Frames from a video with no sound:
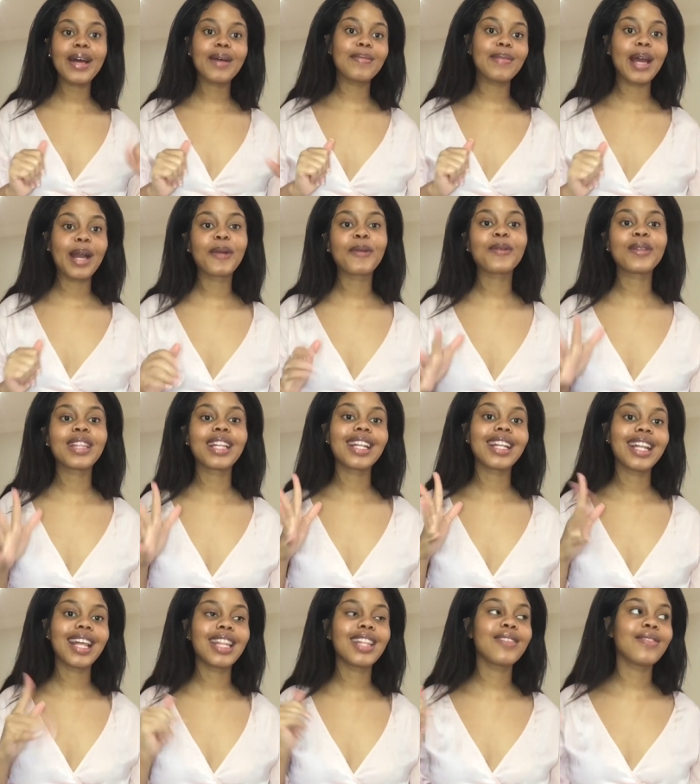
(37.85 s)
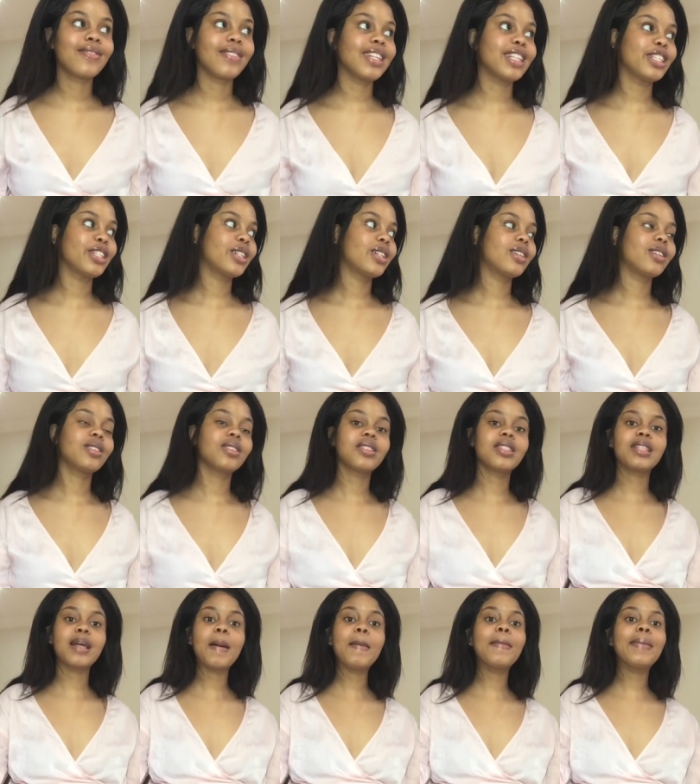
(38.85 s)
are back with another video
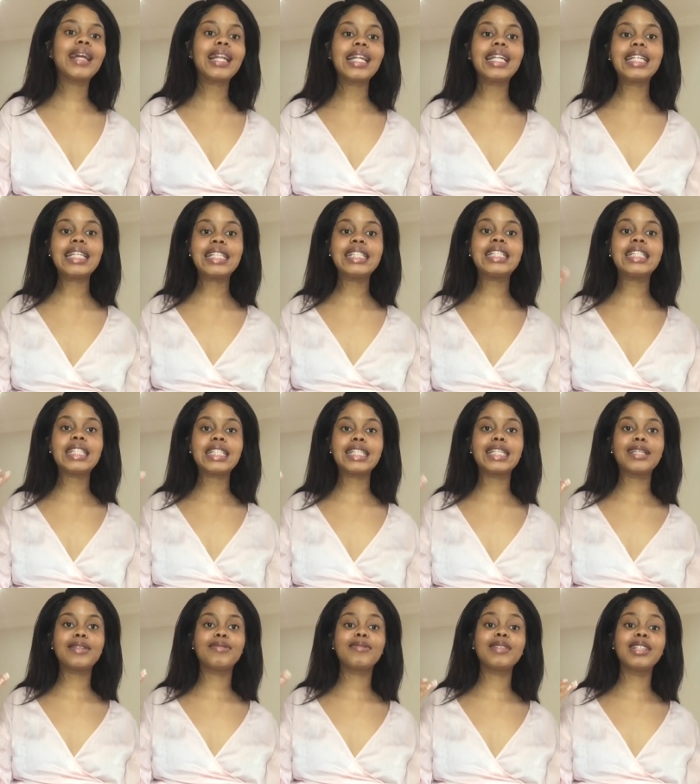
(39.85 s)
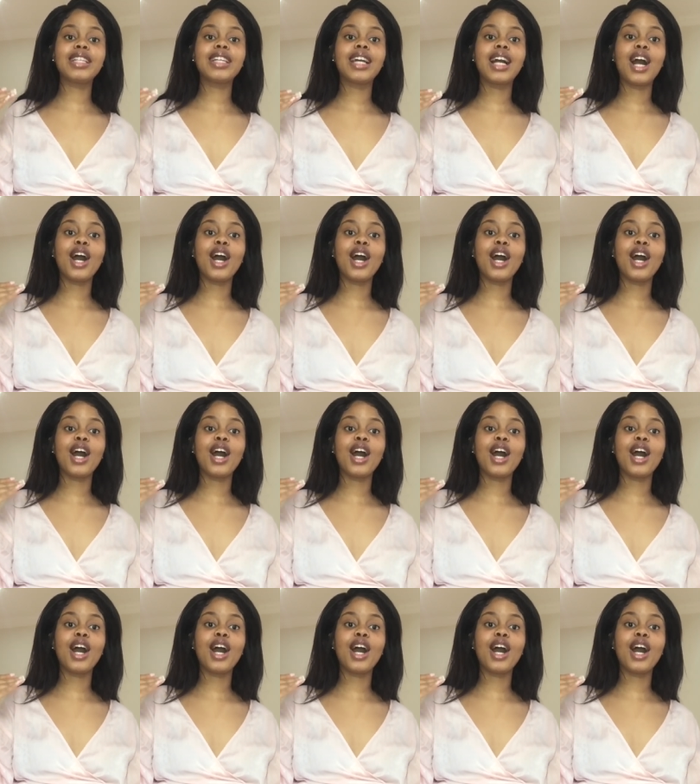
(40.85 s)
somebody needs to give me